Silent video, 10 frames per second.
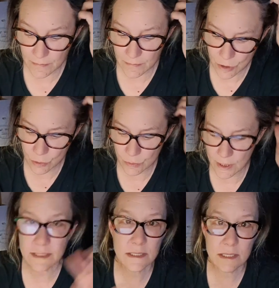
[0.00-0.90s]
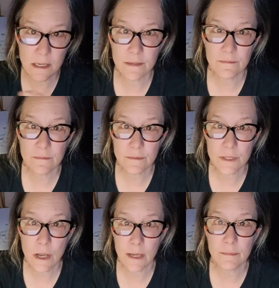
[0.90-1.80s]
So that's the kind of
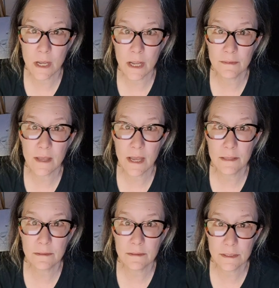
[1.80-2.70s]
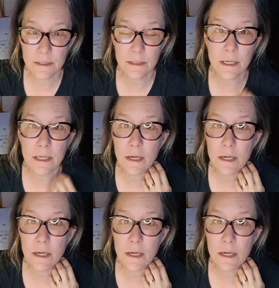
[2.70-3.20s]
timeline that the